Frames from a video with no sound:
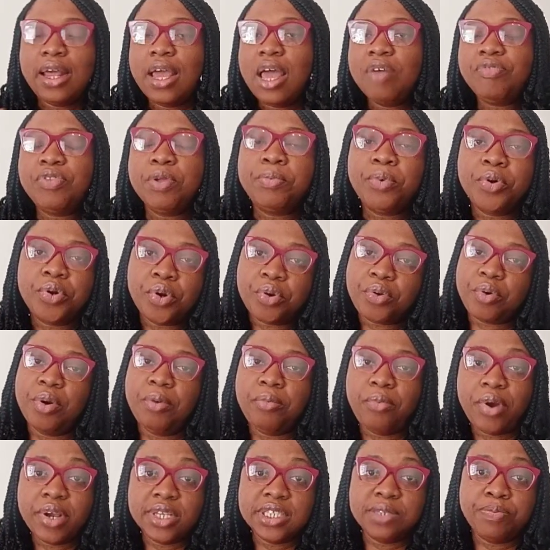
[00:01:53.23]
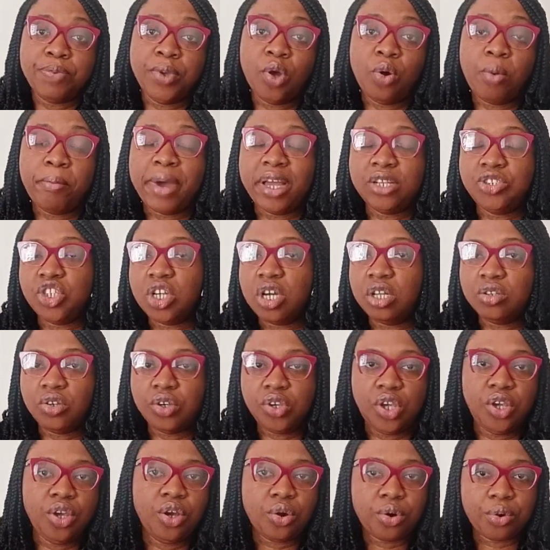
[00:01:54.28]
And I have the buttercream recipe on my
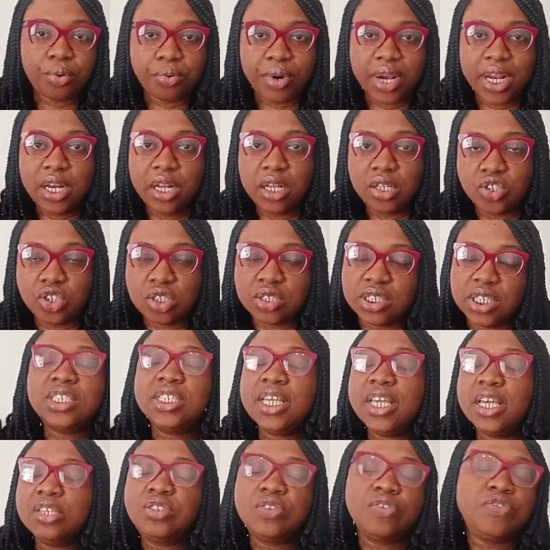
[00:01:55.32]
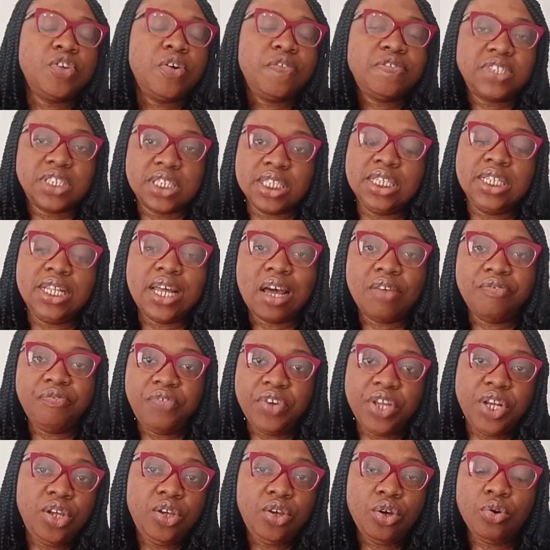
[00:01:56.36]
channel here already. Just in case you've not seen
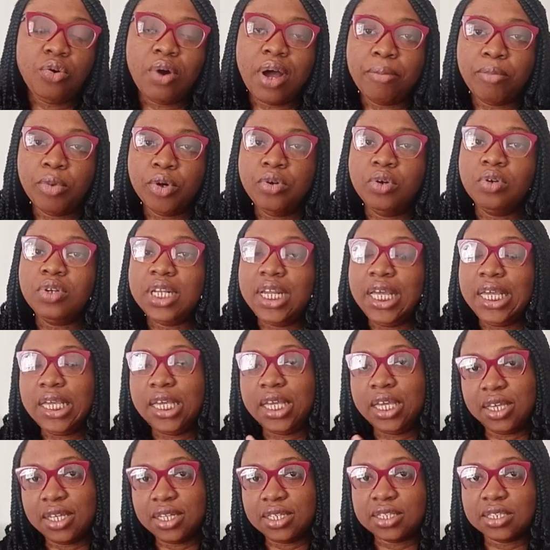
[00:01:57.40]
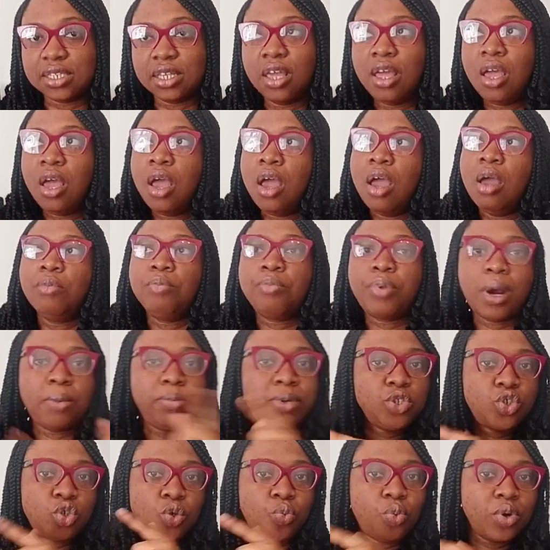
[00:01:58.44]
that video, I'm going to link it
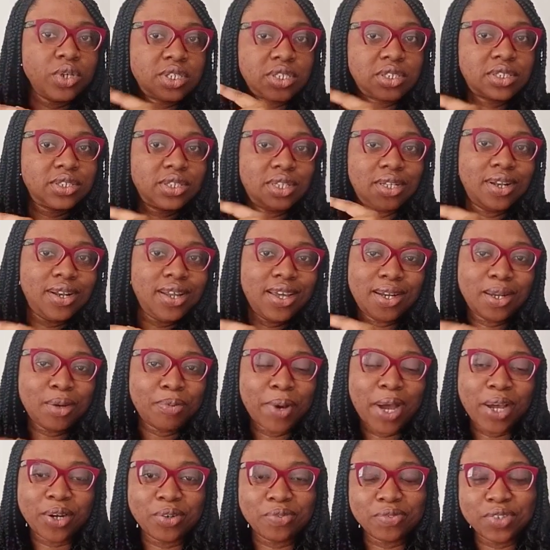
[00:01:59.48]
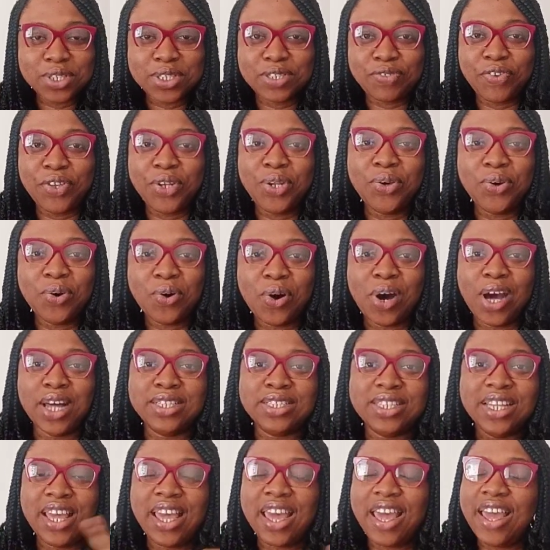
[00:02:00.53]
probably towards the later part of this video
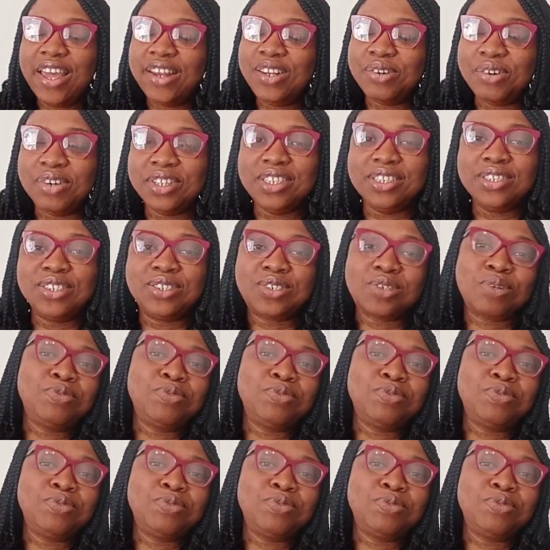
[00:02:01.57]
at the end or in the